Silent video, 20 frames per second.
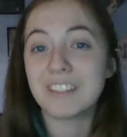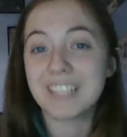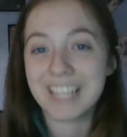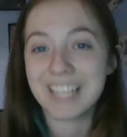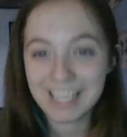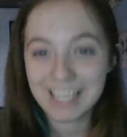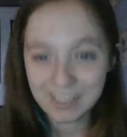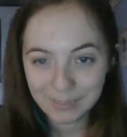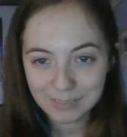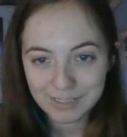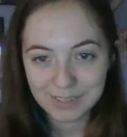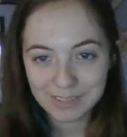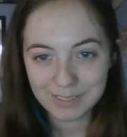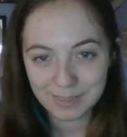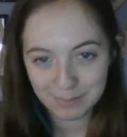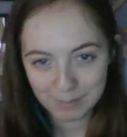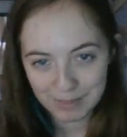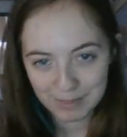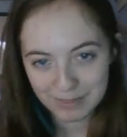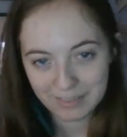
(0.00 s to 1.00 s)
down
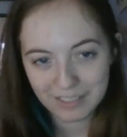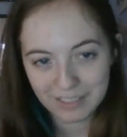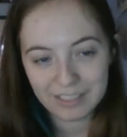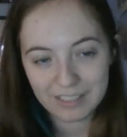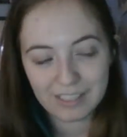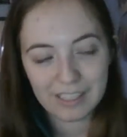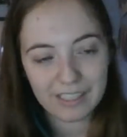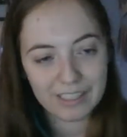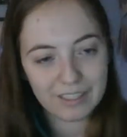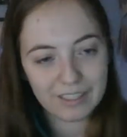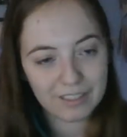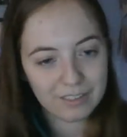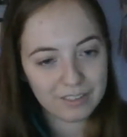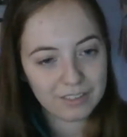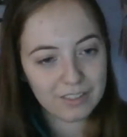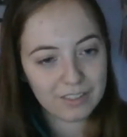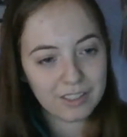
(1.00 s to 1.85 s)
and busy and getting,